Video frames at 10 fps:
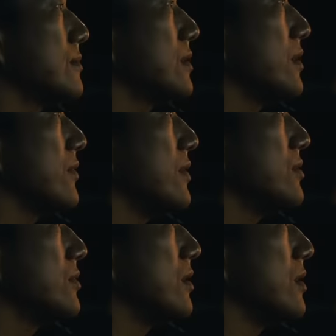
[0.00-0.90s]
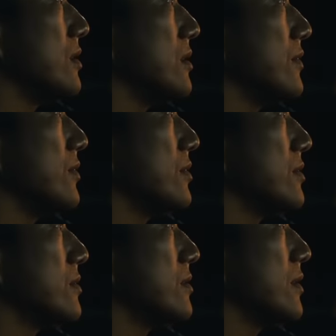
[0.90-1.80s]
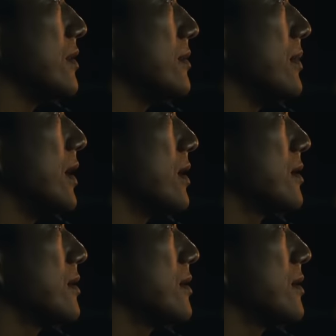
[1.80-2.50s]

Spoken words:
tells Davis to include him on the list of persons of interest.